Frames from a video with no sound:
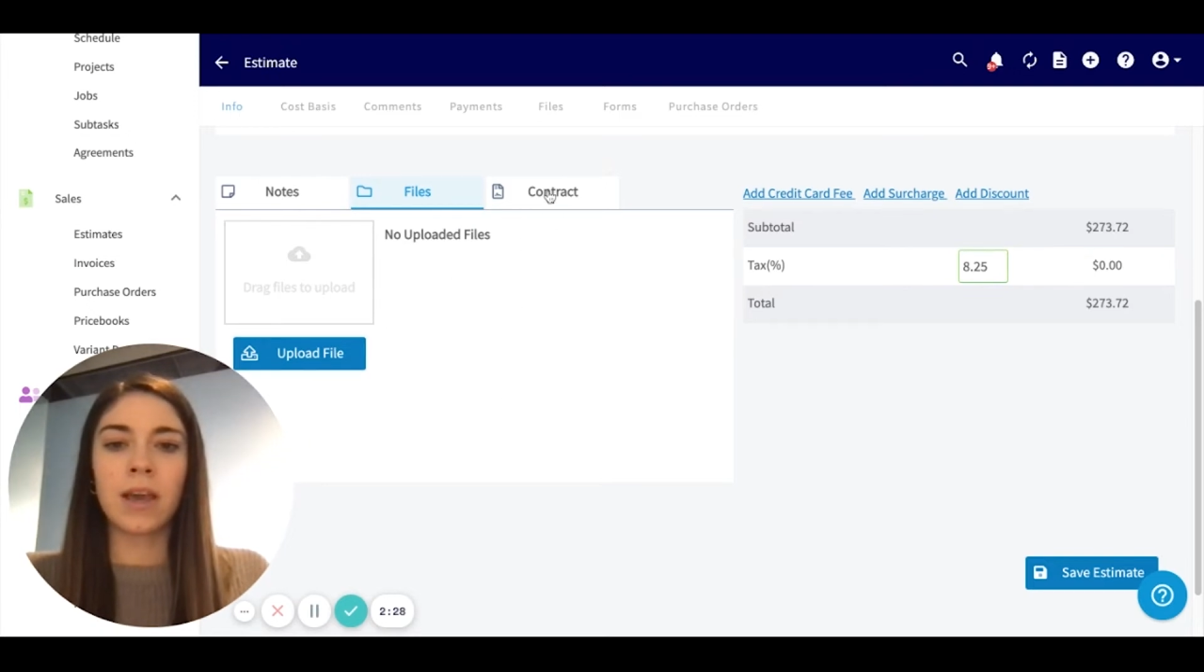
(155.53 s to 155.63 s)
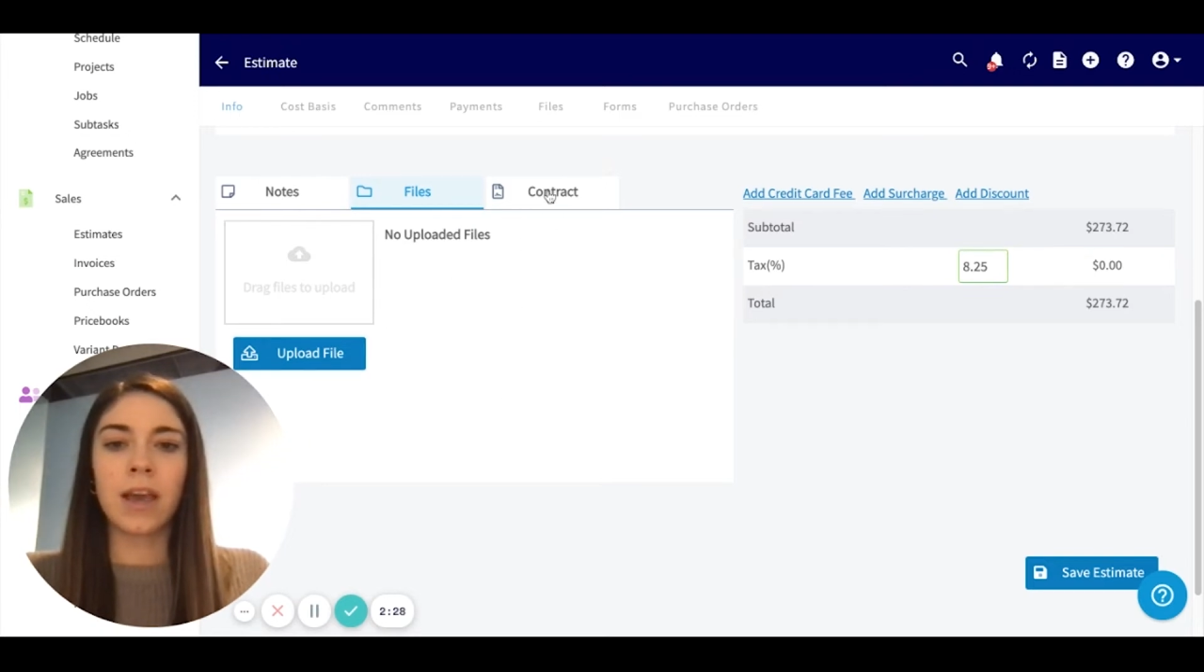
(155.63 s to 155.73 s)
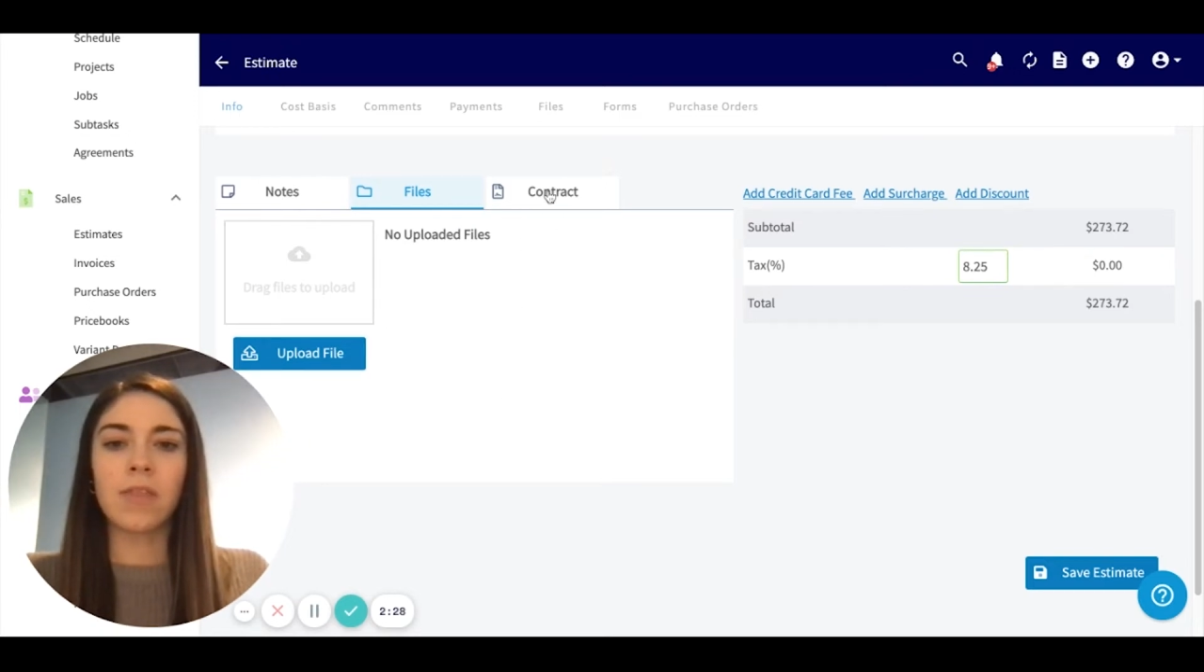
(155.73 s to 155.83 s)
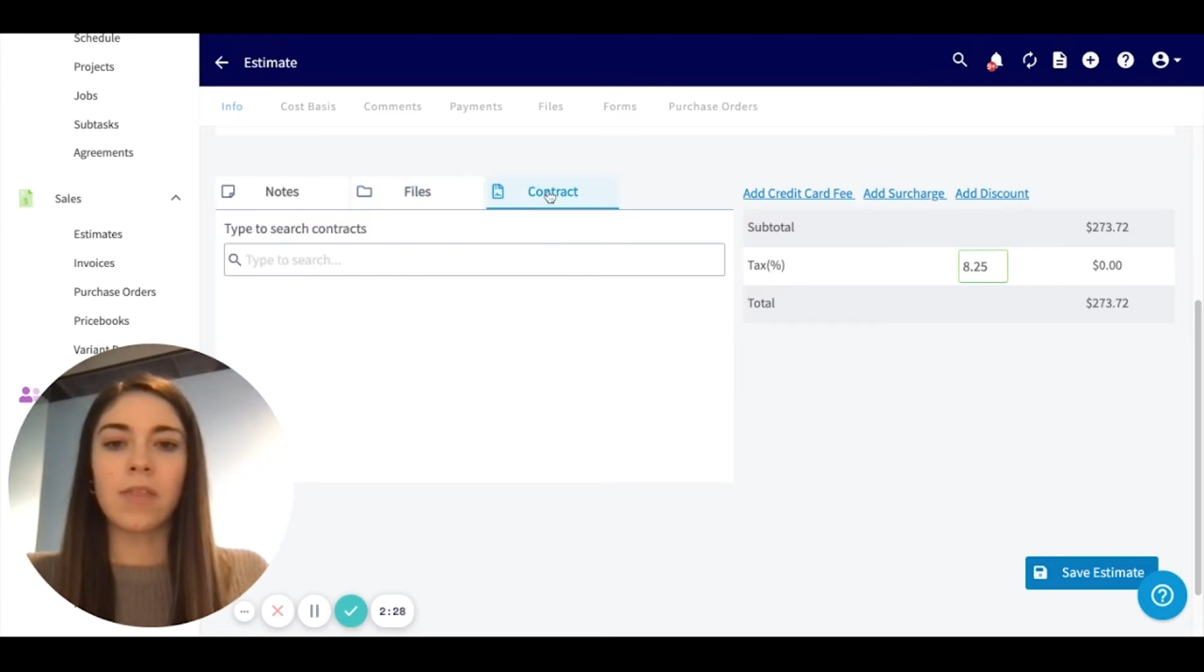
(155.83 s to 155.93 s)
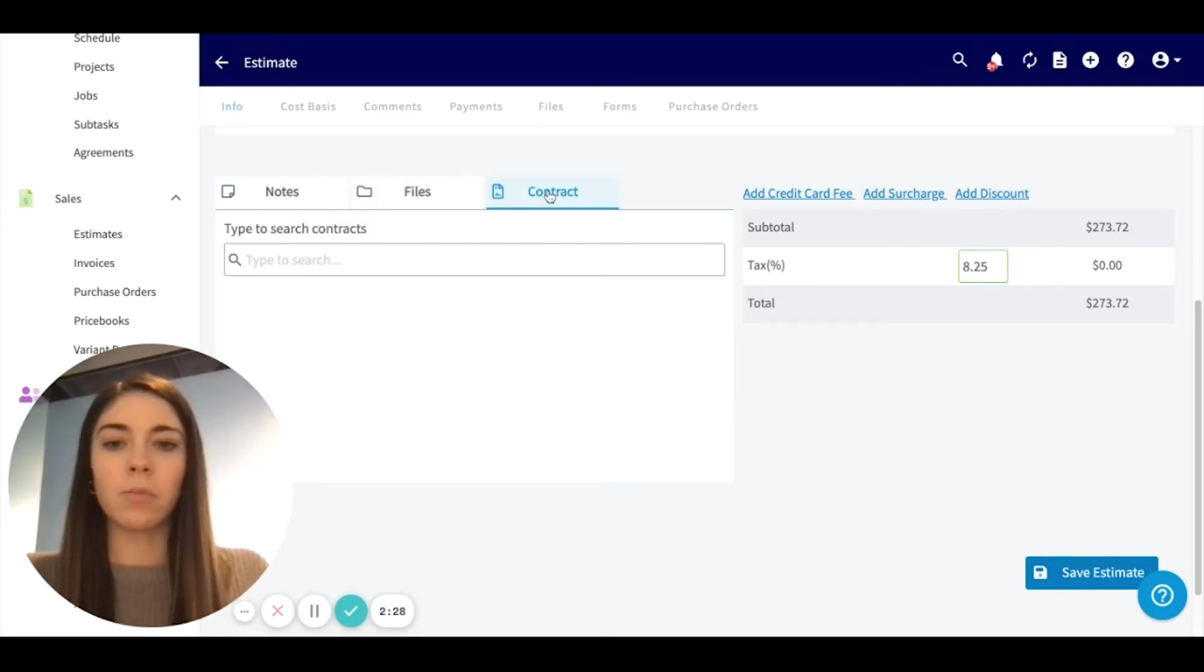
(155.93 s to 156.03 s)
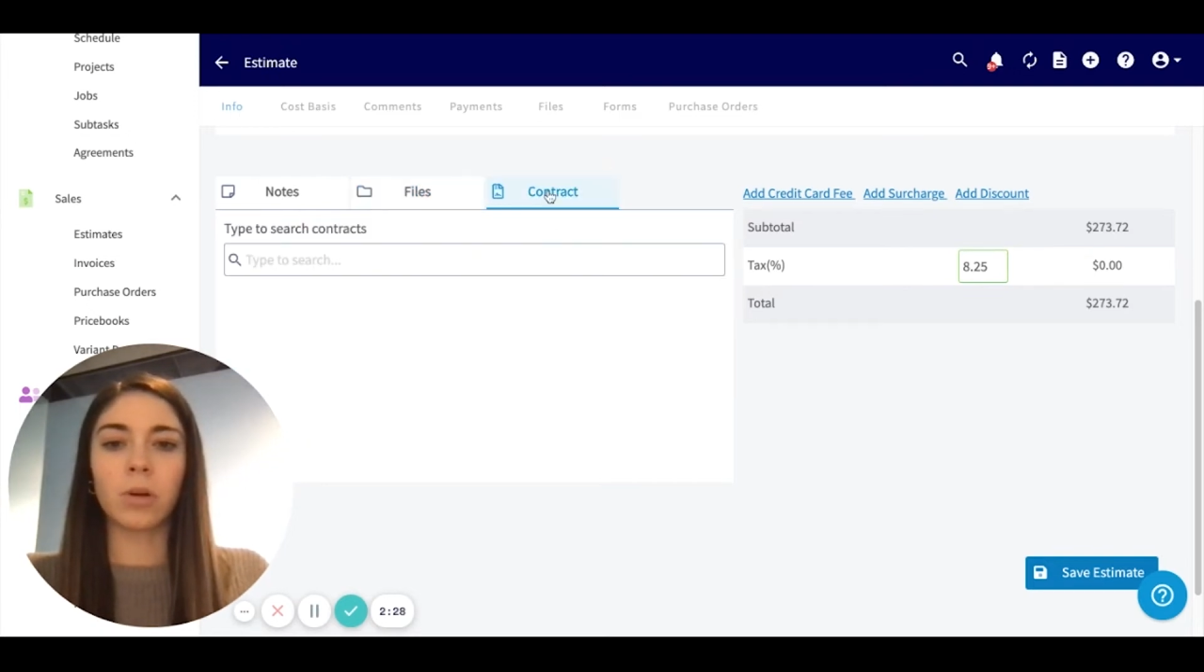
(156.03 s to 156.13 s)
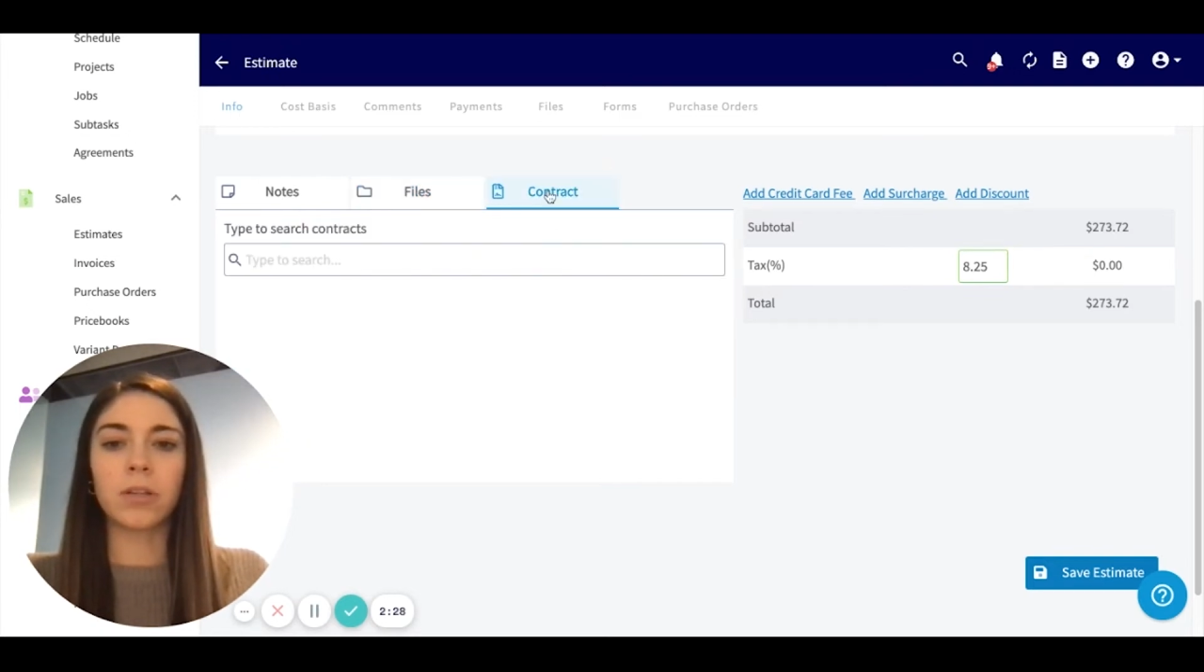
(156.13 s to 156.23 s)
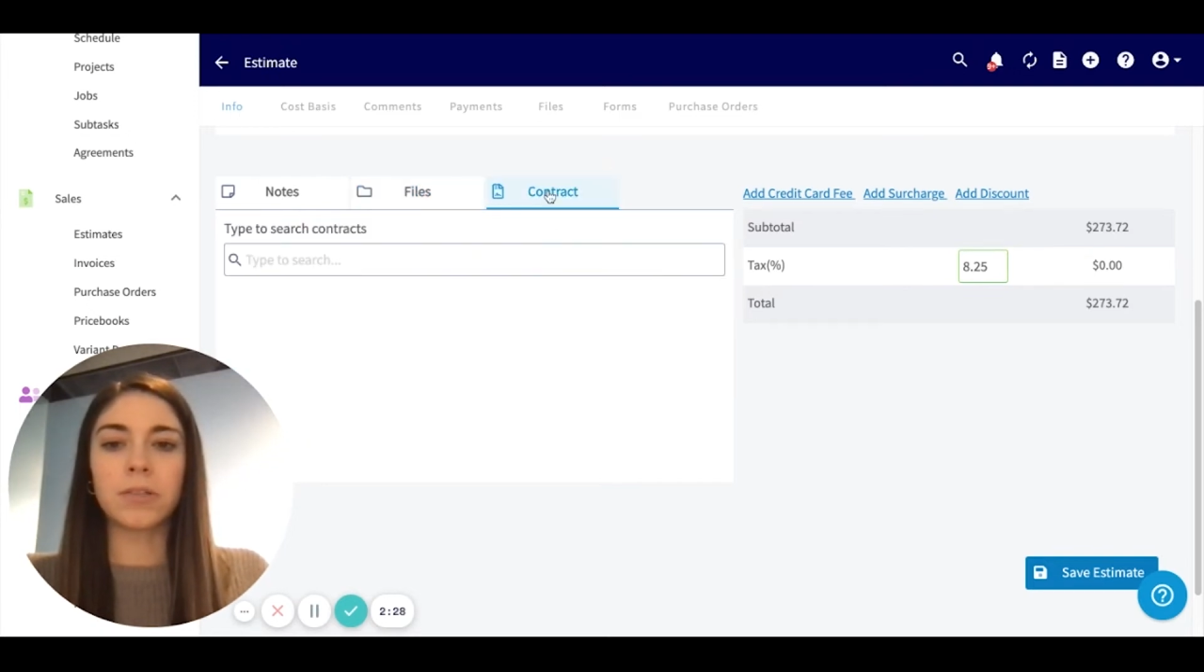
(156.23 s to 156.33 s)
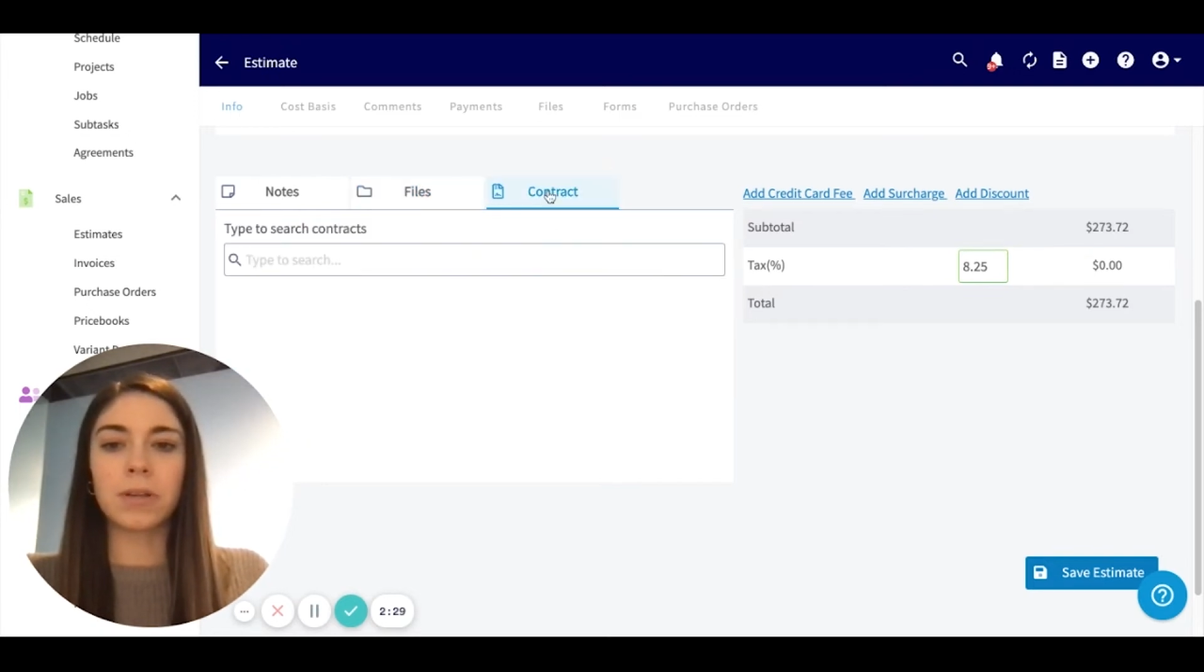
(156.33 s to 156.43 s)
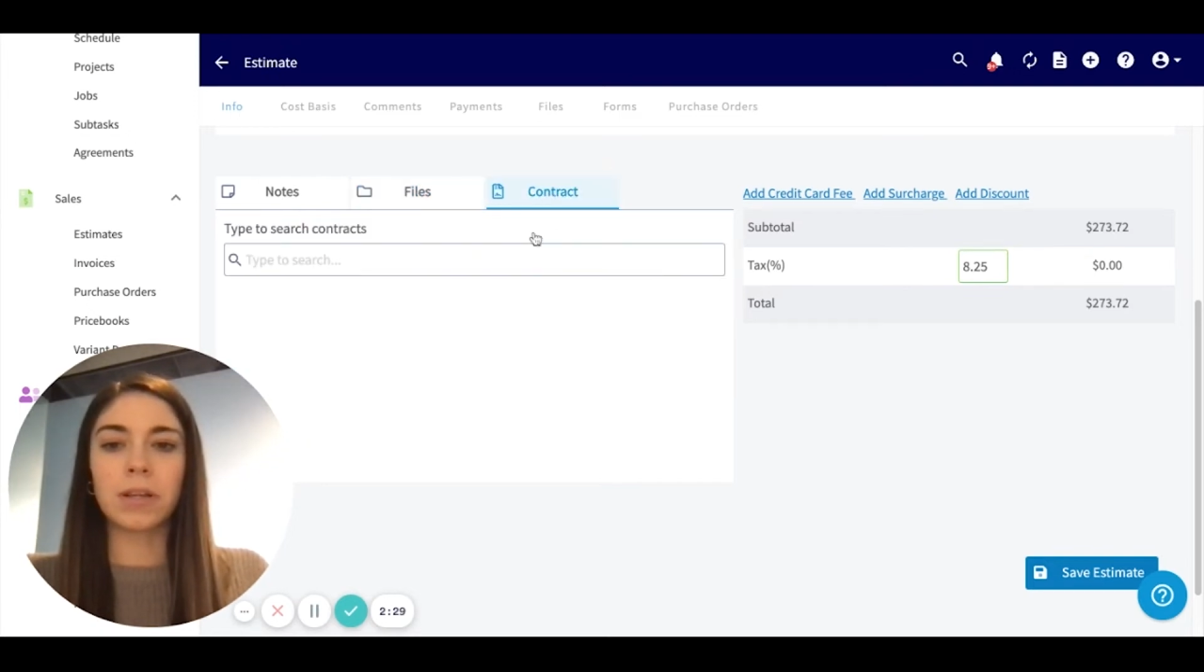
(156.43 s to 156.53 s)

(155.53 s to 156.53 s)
And then we're also